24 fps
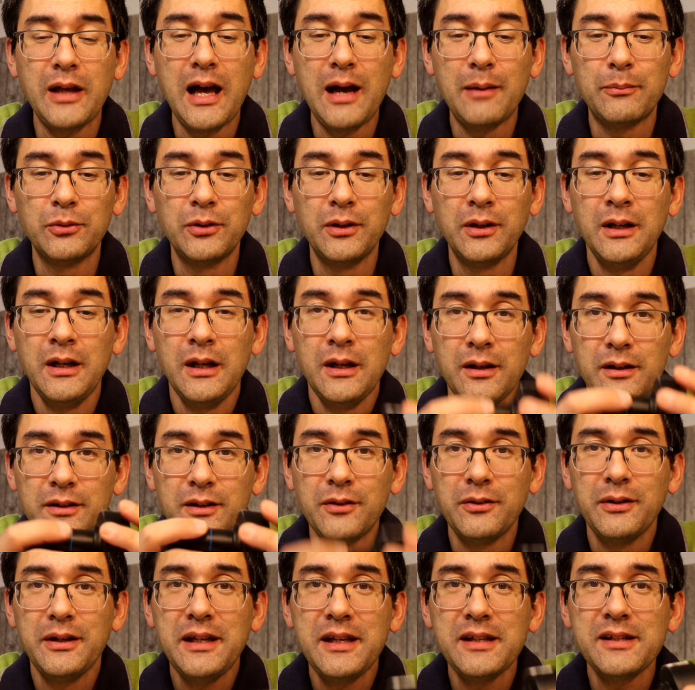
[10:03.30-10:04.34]
camera.
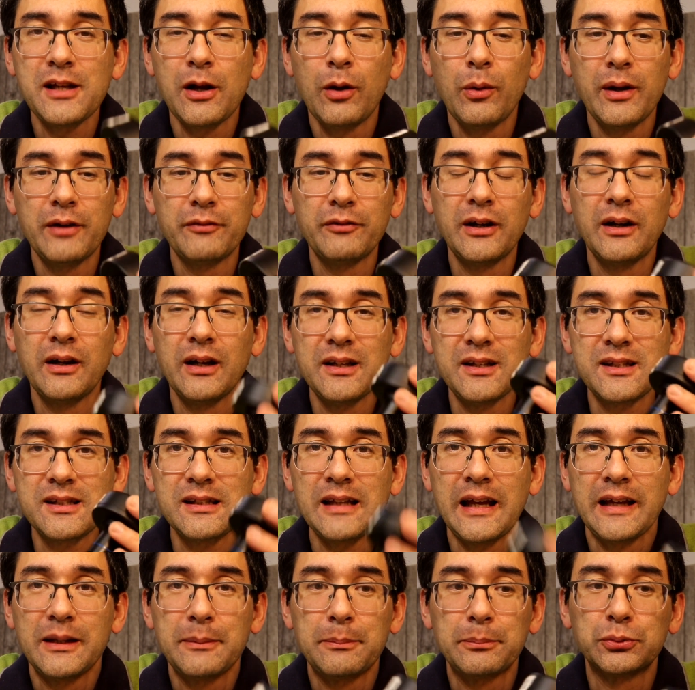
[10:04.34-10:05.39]
There is, however, a
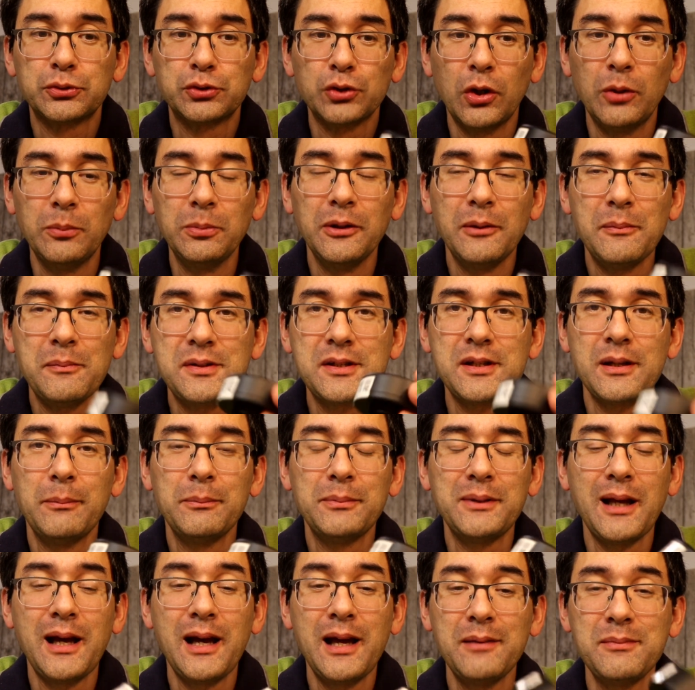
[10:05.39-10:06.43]
slight problem
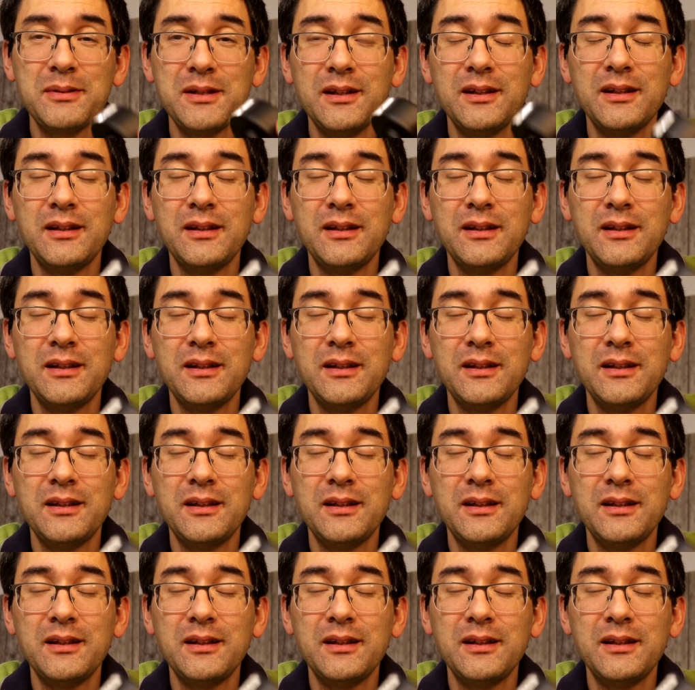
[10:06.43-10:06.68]
sometimes,